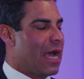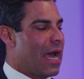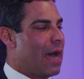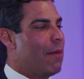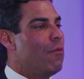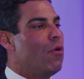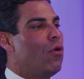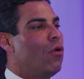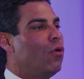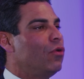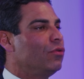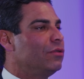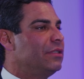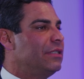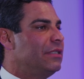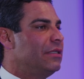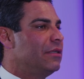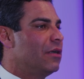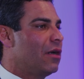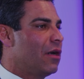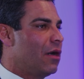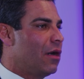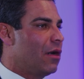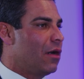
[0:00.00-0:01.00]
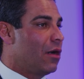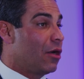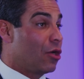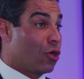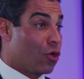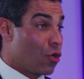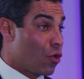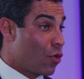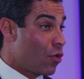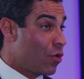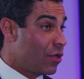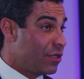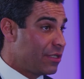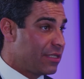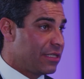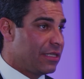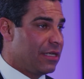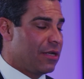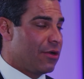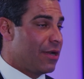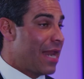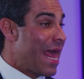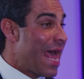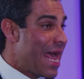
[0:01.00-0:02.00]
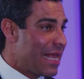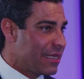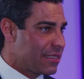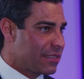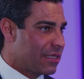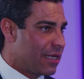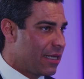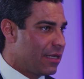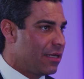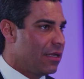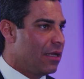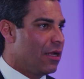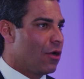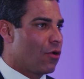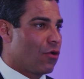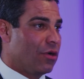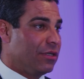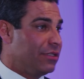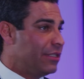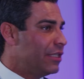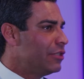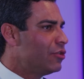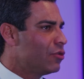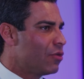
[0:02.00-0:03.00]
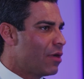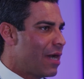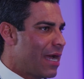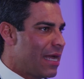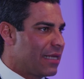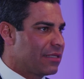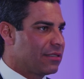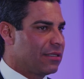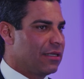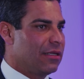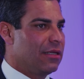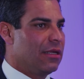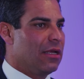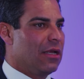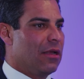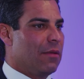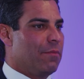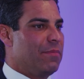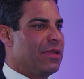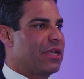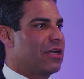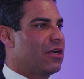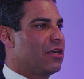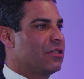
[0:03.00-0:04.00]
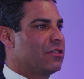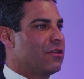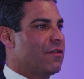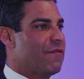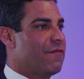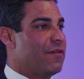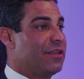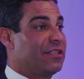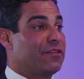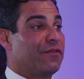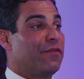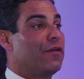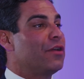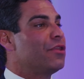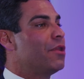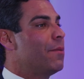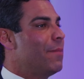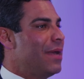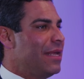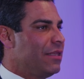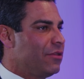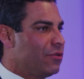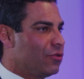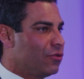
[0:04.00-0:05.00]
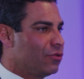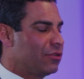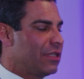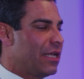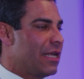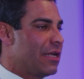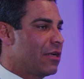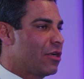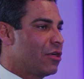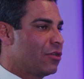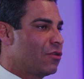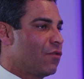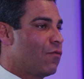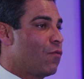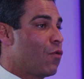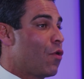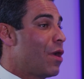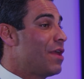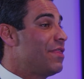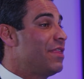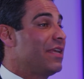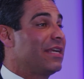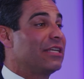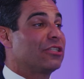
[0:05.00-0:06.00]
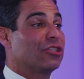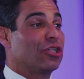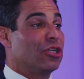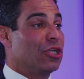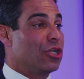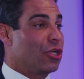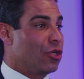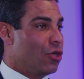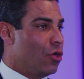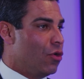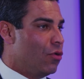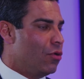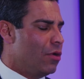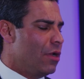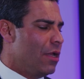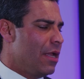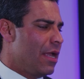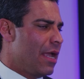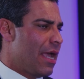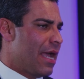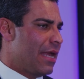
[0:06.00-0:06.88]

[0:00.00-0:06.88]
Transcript: I'm holding a, a currency or an asset or a digital asset because of its fundamentals and because of where I think it's going to go.